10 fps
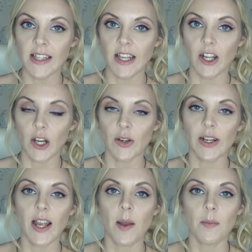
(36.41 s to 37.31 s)

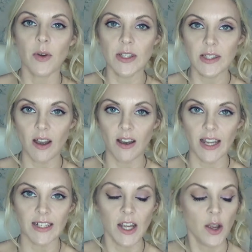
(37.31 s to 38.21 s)
including a moist
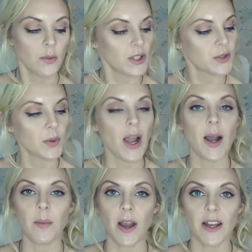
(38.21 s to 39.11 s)
hide, which will
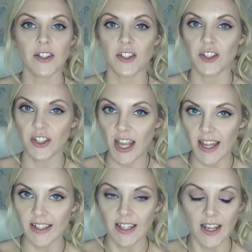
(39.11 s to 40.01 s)
help her to shed.